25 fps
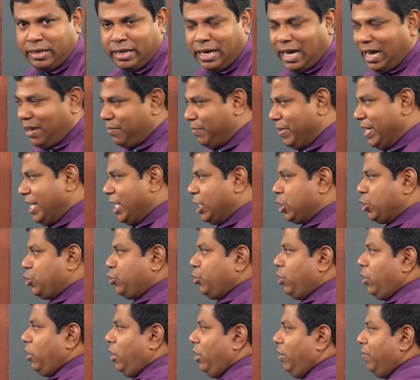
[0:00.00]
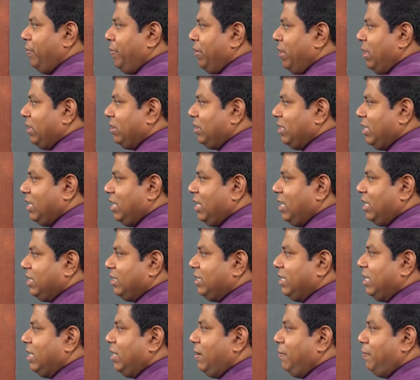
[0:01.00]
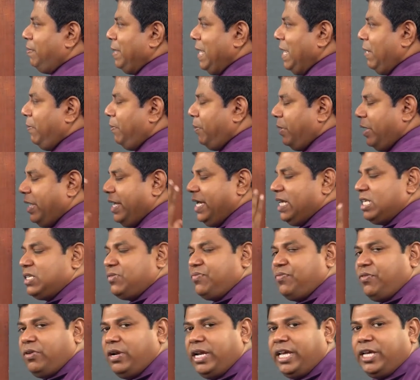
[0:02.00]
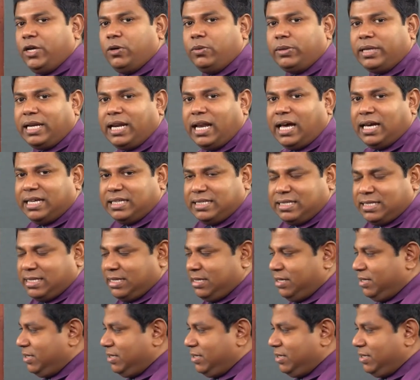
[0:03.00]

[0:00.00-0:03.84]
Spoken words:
And make sure the paper is fully utilized.